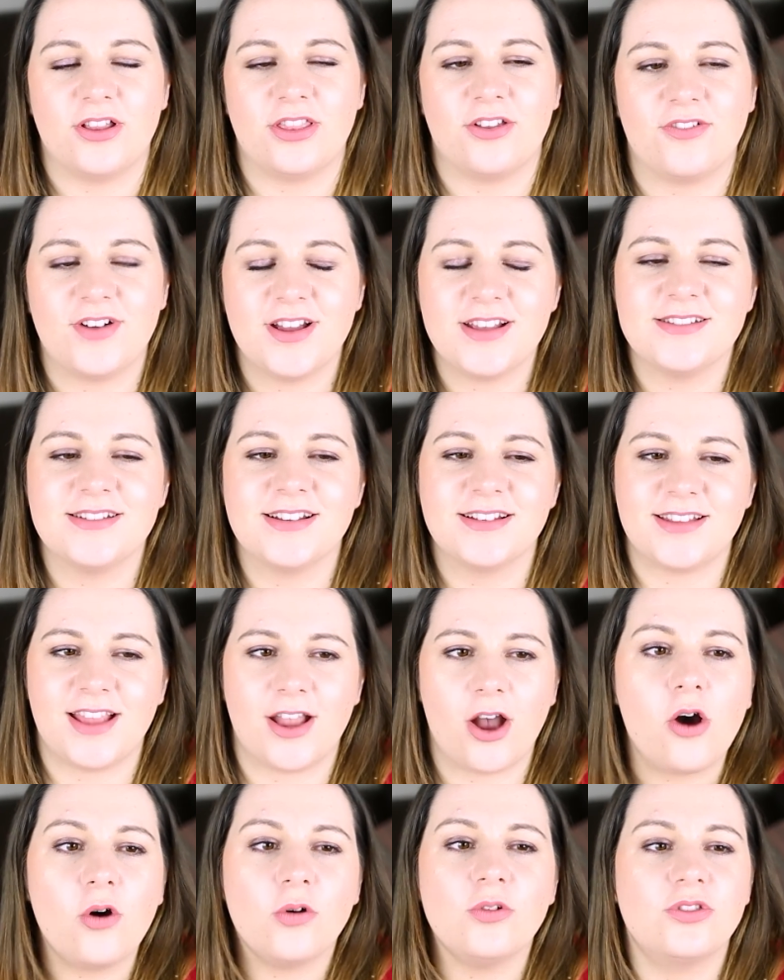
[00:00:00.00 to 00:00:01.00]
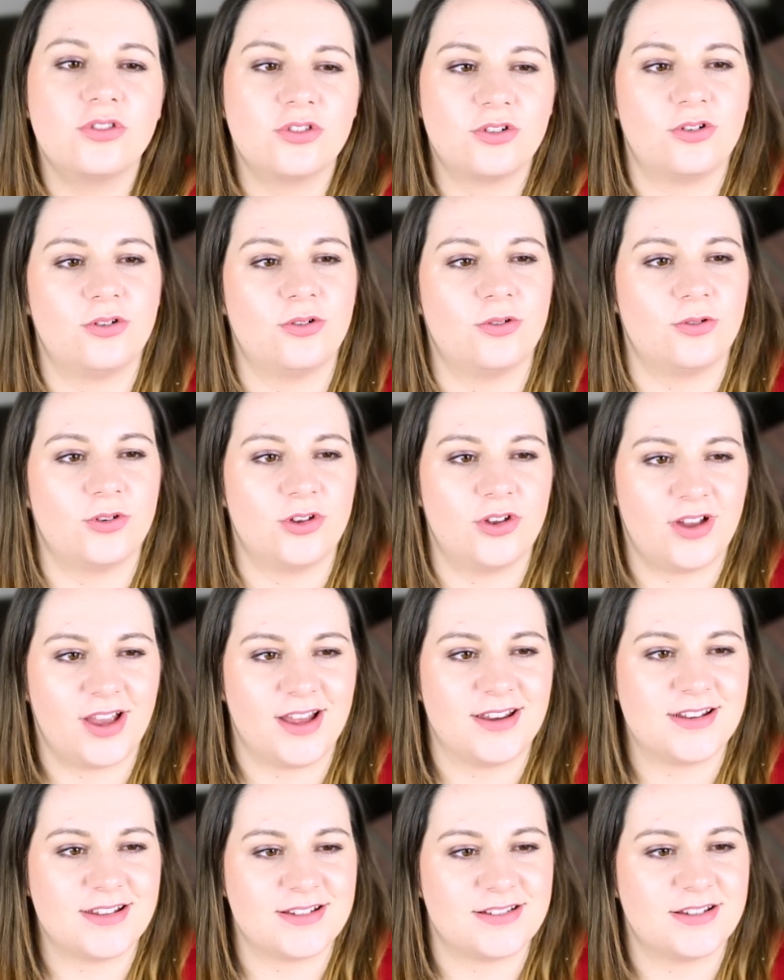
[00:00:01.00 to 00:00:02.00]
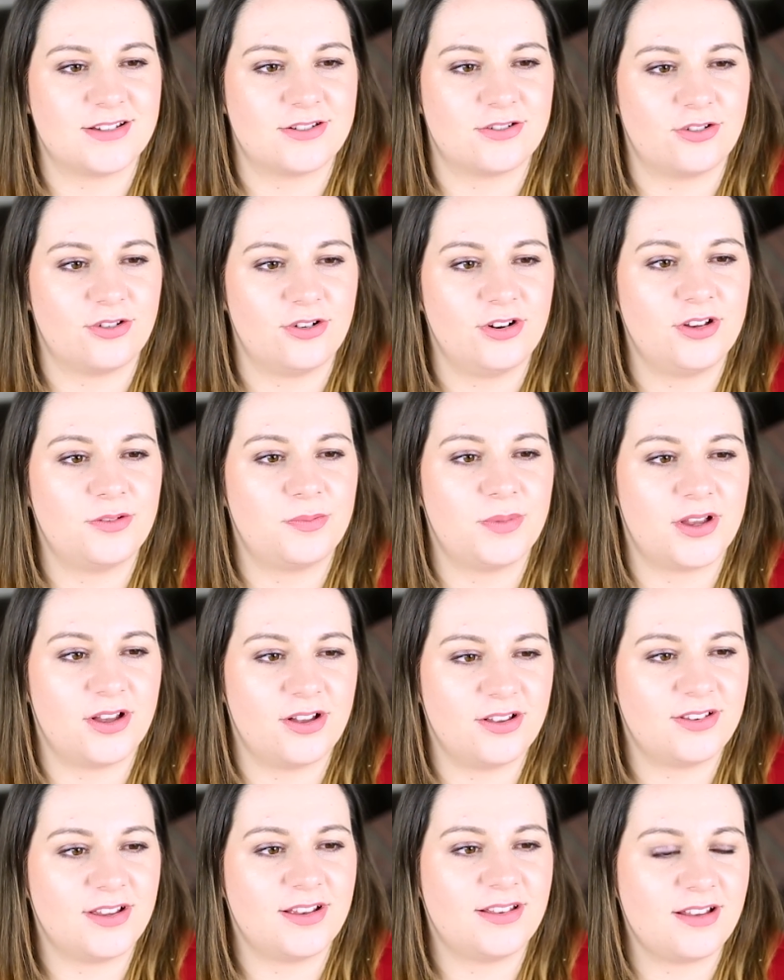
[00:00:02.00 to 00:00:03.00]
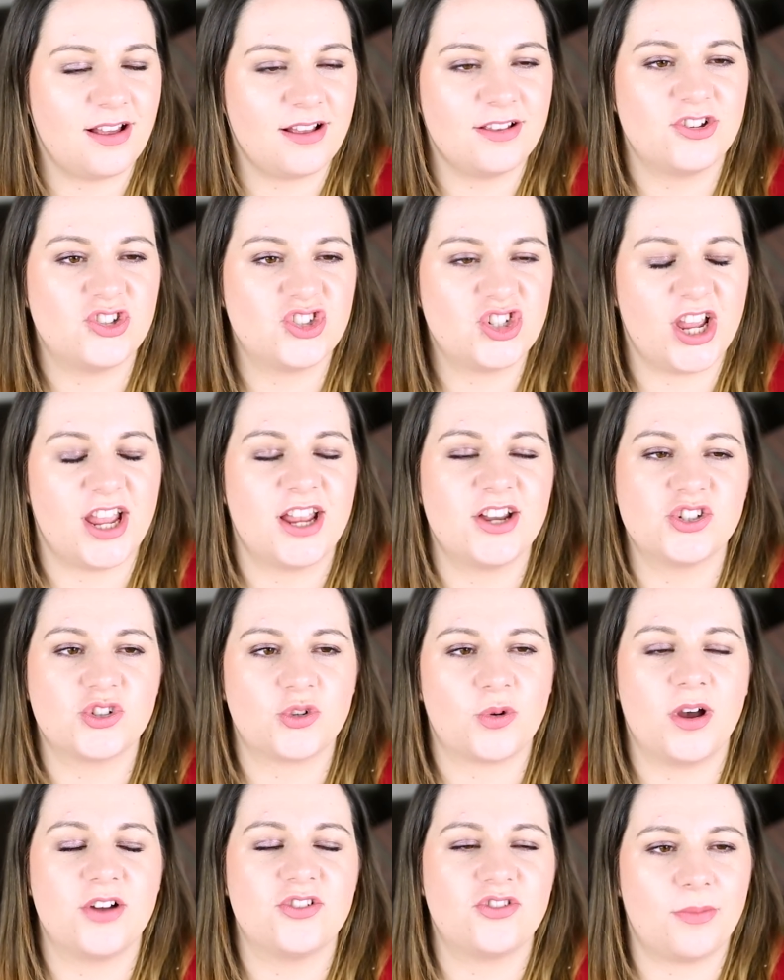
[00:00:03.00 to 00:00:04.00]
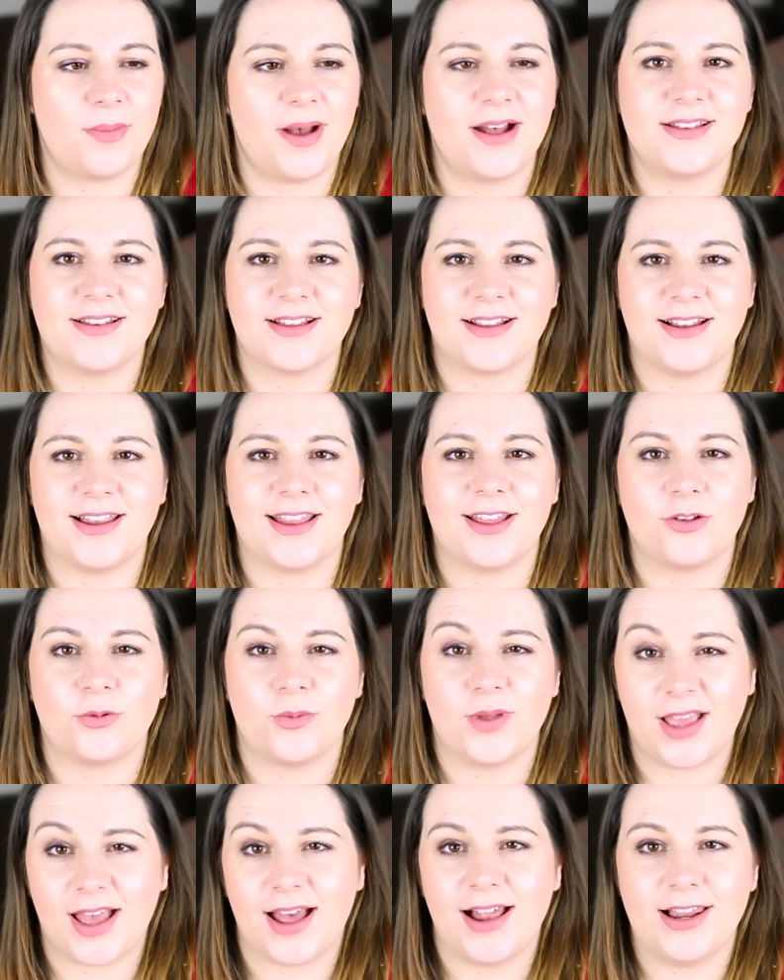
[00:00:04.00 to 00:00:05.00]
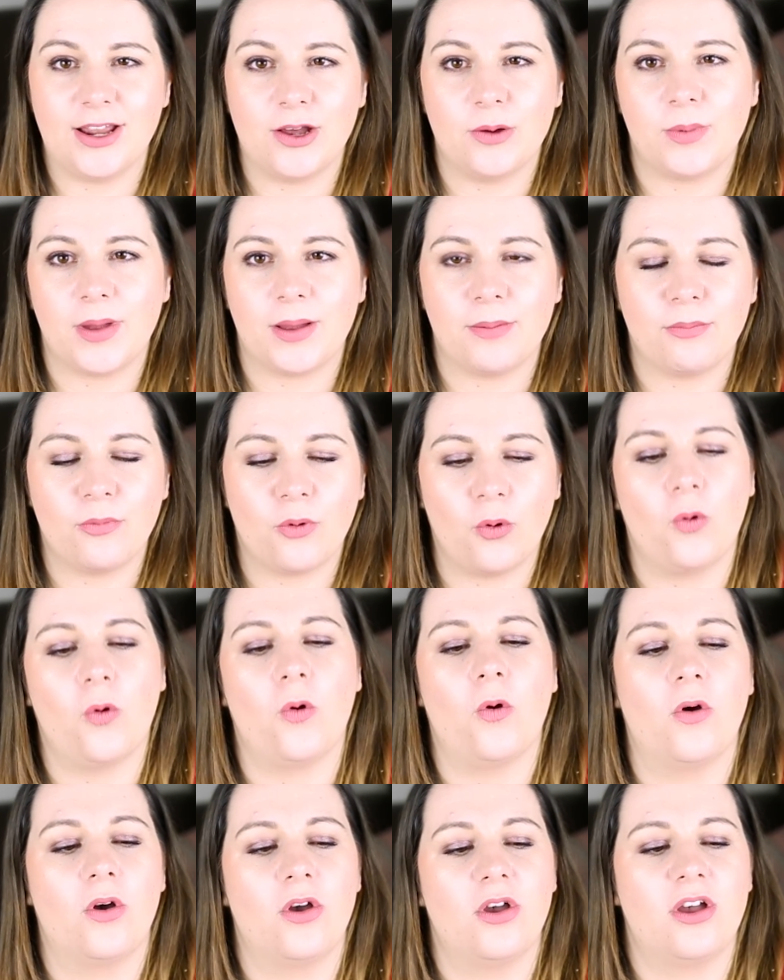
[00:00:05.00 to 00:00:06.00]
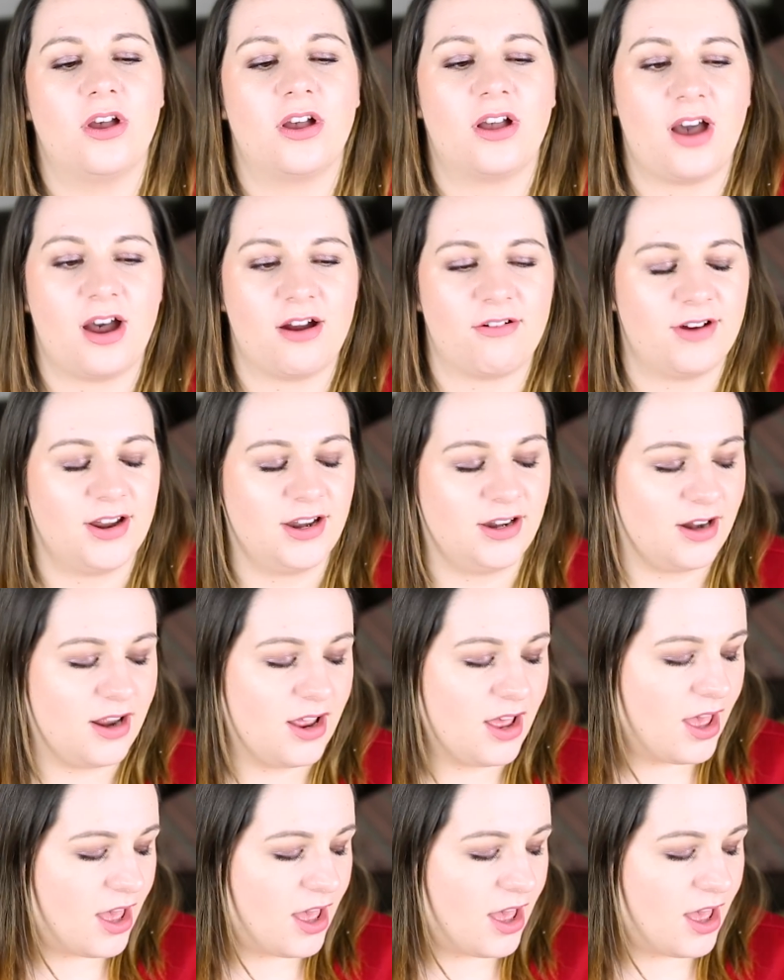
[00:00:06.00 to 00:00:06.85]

And the reason I say old school UK Disney Store is because it does change quite dramatically as we get a little bit more current.